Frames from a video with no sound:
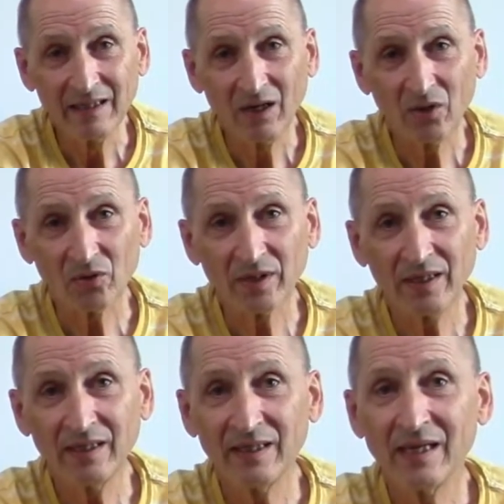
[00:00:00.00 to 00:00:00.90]

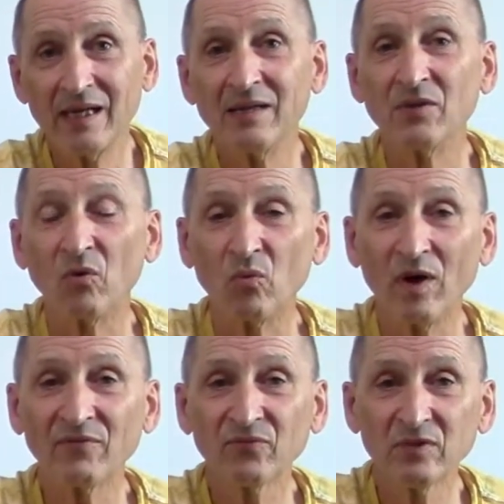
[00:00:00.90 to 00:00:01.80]
okay, the
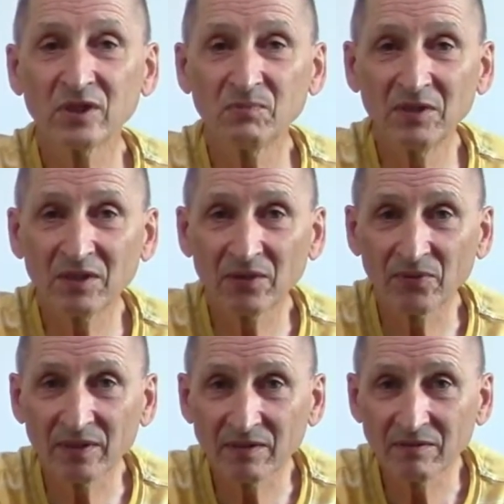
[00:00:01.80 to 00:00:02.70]
reference
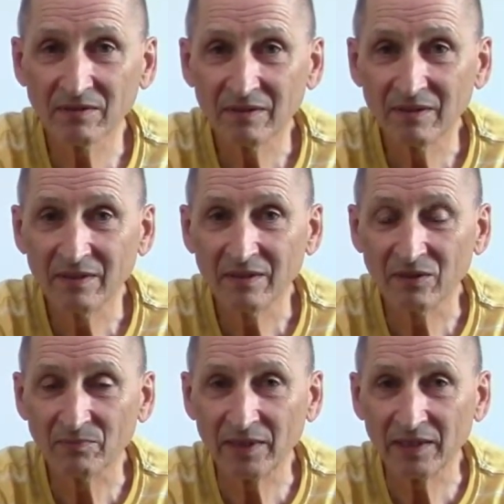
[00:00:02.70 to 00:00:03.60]
material
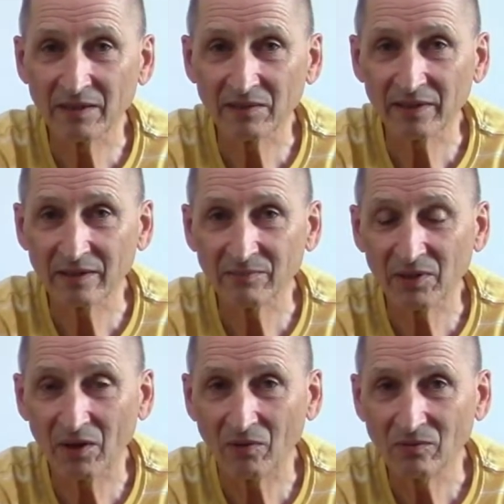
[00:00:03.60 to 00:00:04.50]
will be in a link
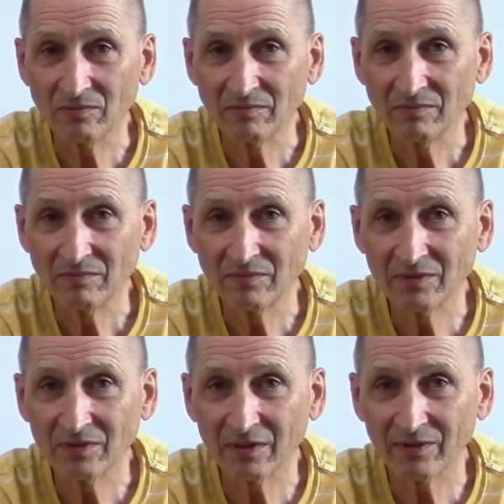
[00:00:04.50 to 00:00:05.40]
below.
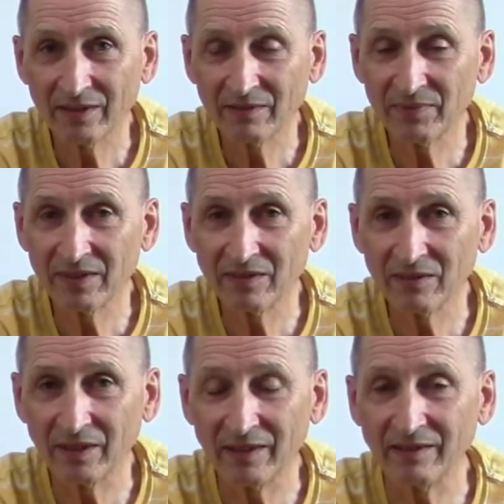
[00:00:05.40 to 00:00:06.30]
All be in
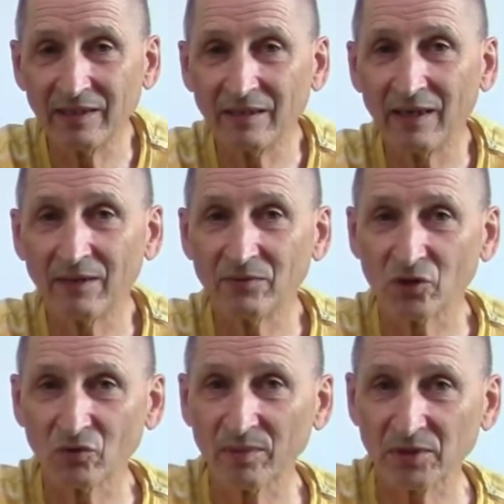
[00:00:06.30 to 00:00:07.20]
the, in the uh,
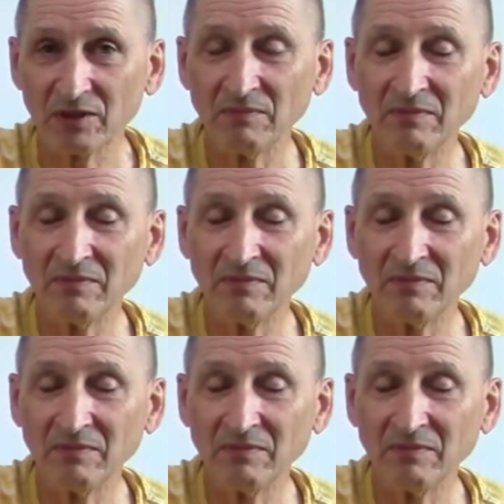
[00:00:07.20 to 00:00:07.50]
description.